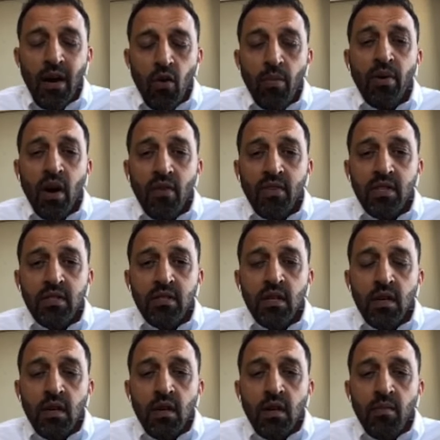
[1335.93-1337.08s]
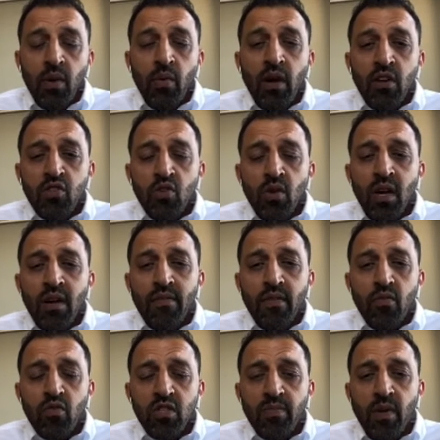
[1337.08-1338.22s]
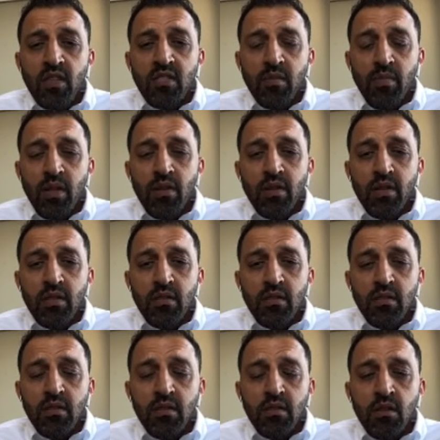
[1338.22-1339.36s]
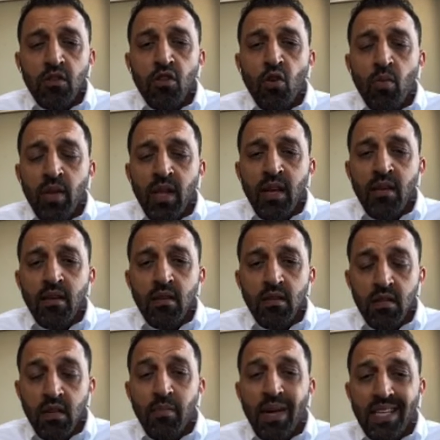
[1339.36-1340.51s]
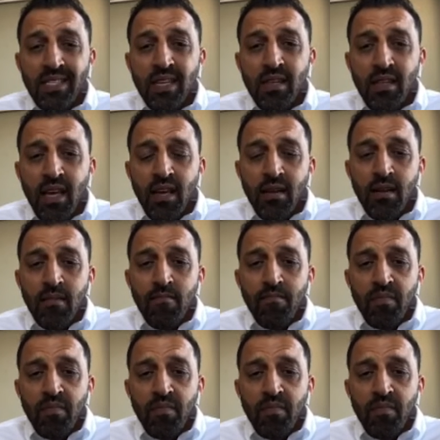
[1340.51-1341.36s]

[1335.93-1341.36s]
our province, but we also have responsibilities globally, domestically,